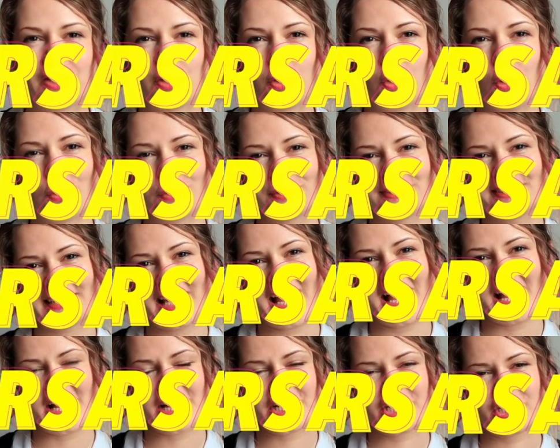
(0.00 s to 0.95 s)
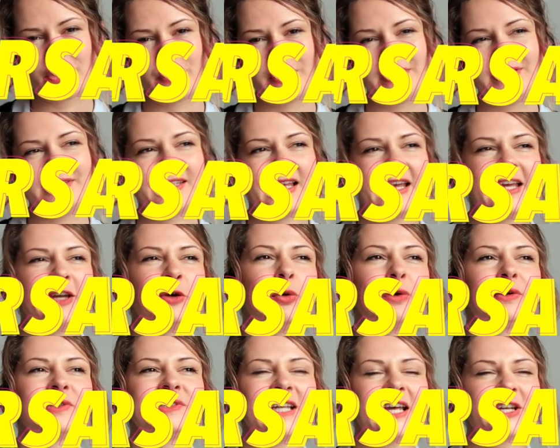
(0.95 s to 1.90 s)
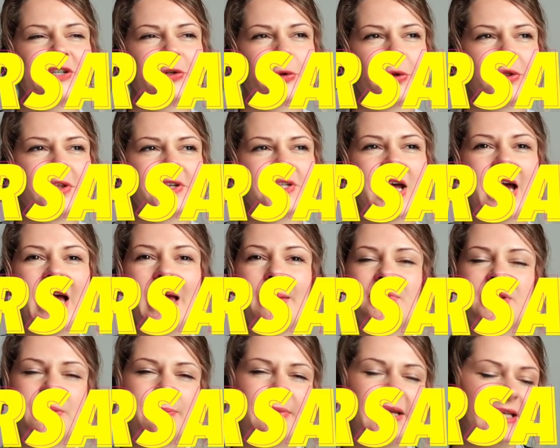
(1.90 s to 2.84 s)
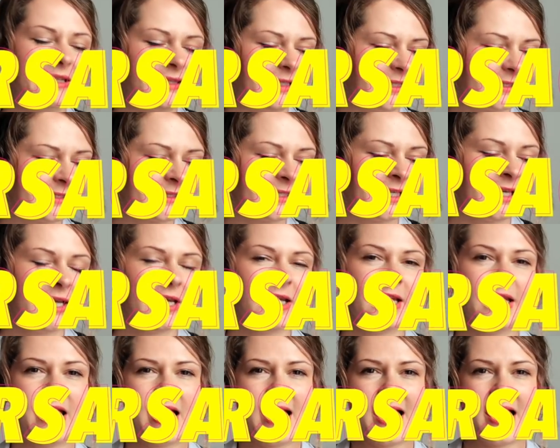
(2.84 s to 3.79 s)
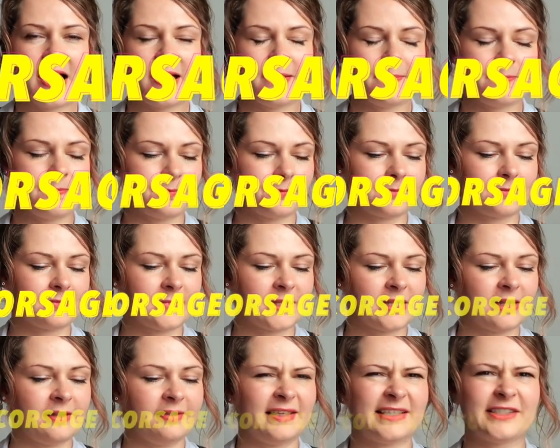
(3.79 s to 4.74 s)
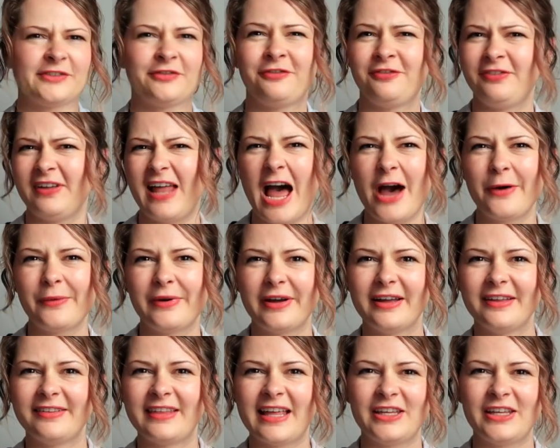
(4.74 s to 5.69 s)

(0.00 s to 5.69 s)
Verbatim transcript: a corsage, we say corsage all the time to mean this this flower